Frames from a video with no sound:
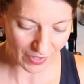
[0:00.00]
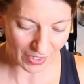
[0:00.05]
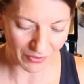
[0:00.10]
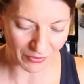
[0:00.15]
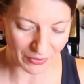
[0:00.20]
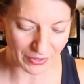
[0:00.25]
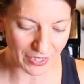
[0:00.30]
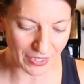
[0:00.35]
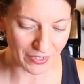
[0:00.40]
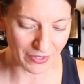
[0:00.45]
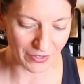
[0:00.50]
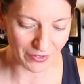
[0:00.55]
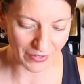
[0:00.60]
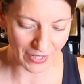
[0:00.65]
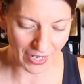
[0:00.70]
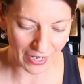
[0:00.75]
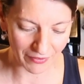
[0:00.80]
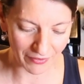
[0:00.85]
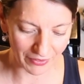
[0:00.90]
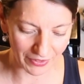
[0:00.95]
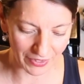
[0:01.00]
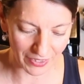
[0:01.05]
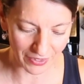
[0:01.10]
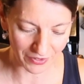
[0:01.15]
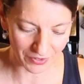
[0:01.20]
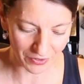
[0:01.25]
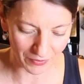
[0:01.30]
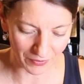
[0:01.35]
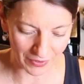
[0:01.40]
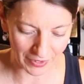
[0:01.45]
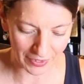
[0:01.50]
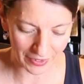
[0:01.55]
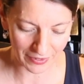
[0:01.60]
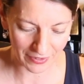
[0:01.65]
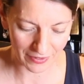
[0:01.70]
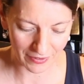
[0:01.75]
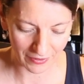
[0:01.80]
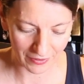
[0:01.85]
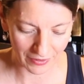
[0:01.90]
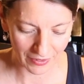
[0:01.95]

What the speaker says: And we'll just do that with each one.